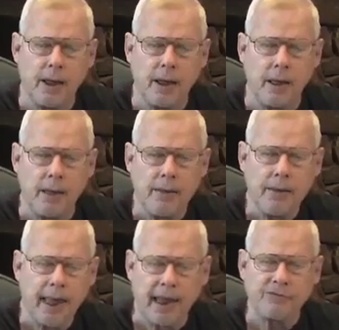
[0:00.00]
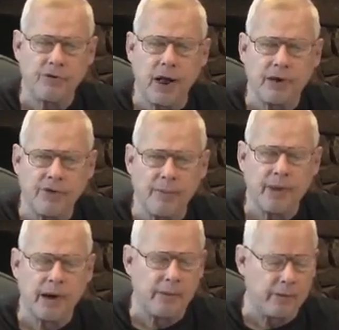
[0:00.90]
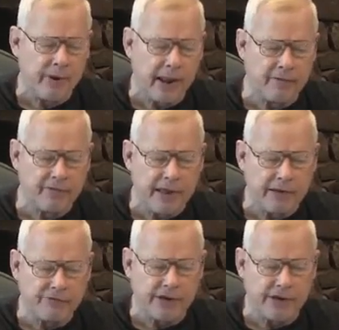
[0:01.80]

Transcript: astronauts up in them. And we have the